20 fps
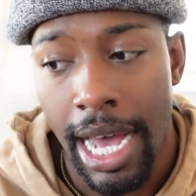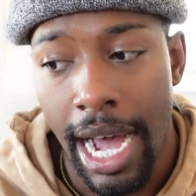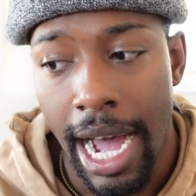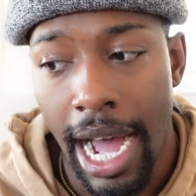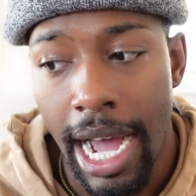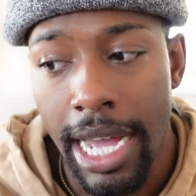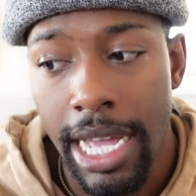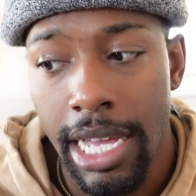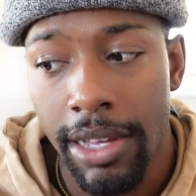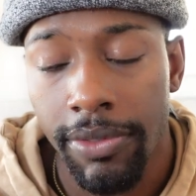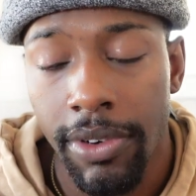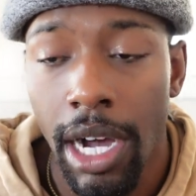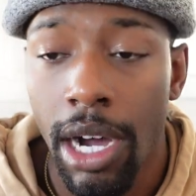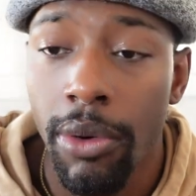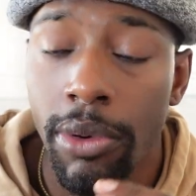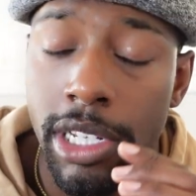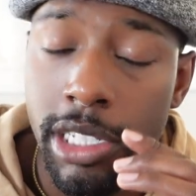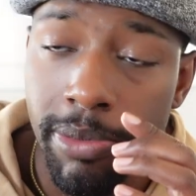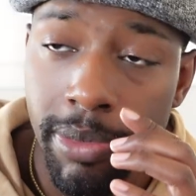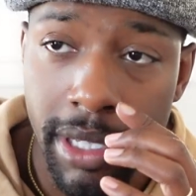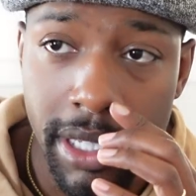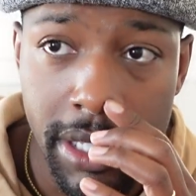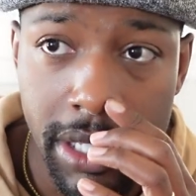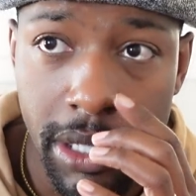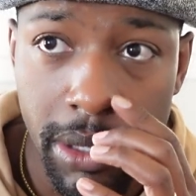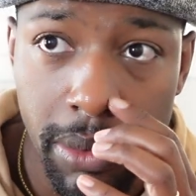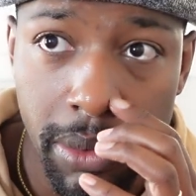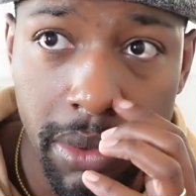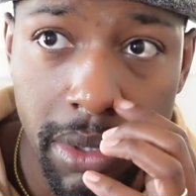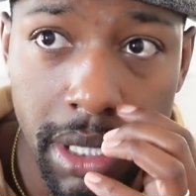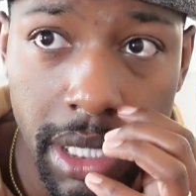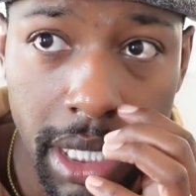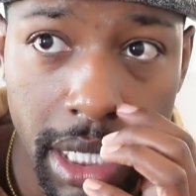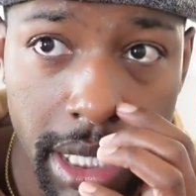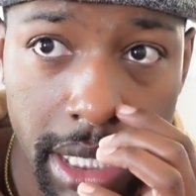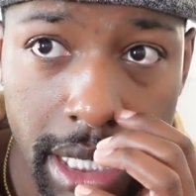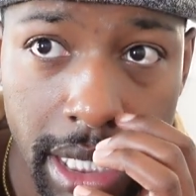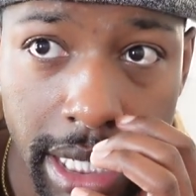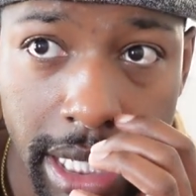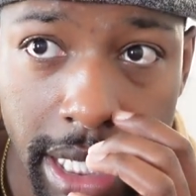I have always been
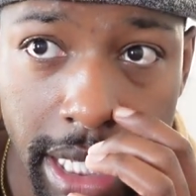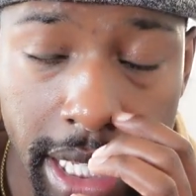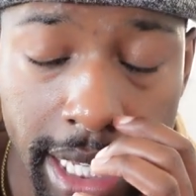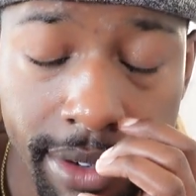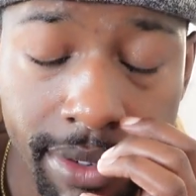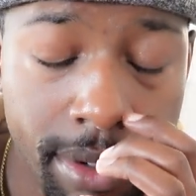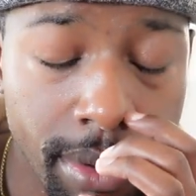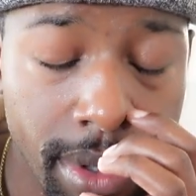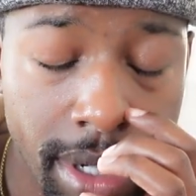someone. Even